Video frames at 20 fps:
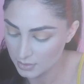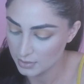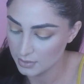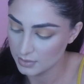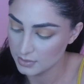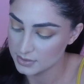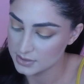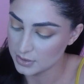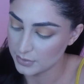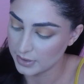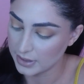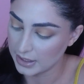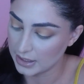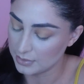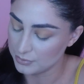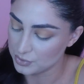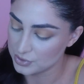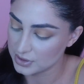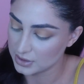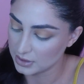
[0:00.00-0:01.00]
So again, I'm
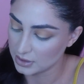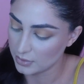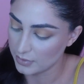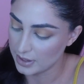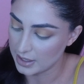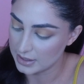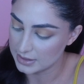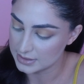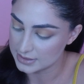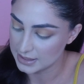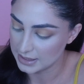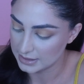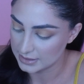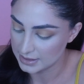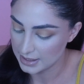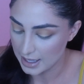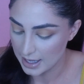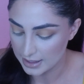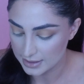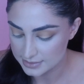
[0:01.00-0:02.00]
just going to go ahead and take the
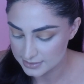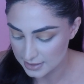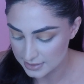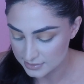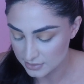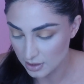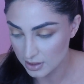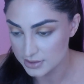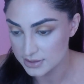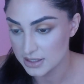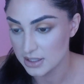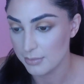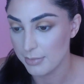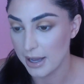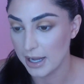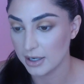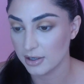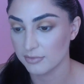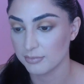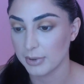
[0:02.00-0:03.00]
excess onto the back
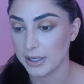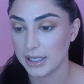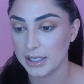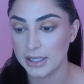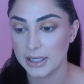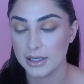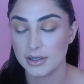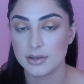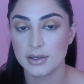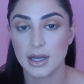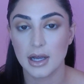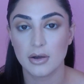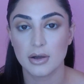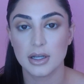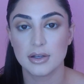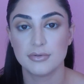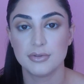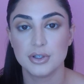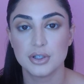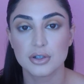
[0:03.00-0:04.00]
of my hand. Now, if
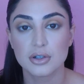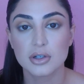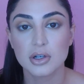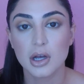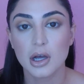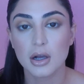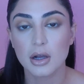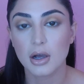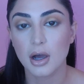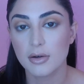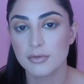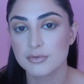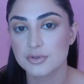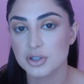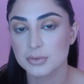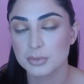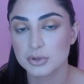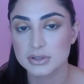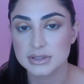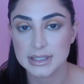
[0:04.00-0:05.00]
you're not
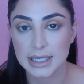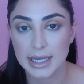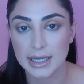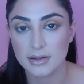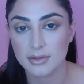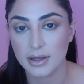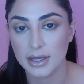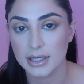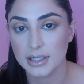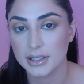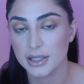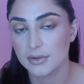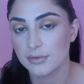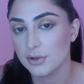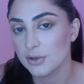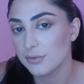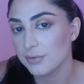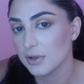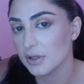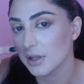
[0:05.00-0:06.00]
comfortable tight lining, if you
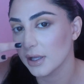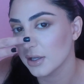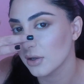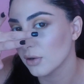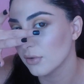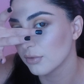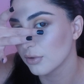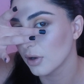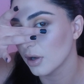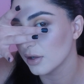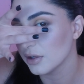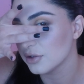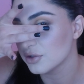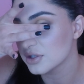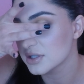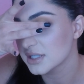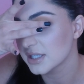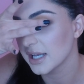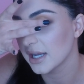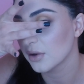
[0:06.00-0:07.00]
feel like overall you just
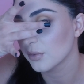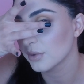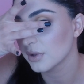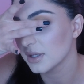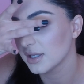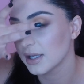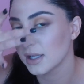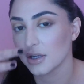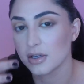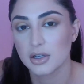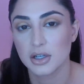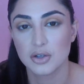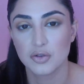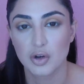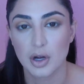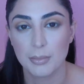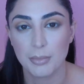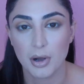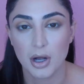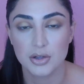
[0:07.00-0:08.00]
can't really get a good grip
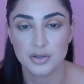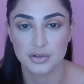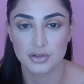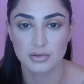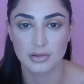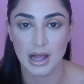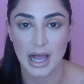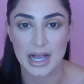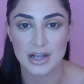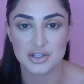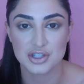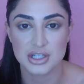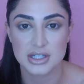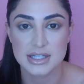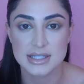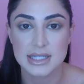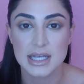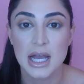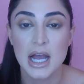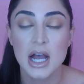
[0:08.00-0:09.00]
on your lashes,
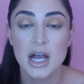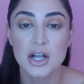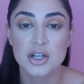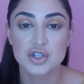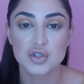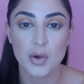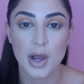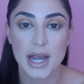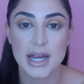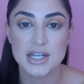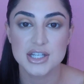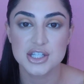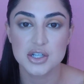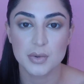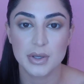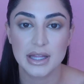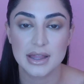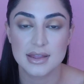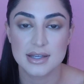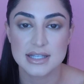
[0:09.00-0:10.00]
try doing
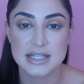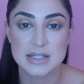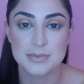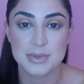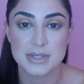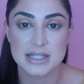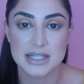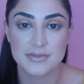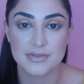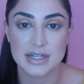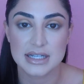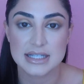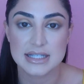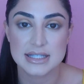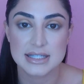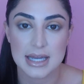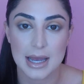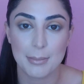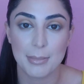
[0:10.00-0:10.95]
this specific step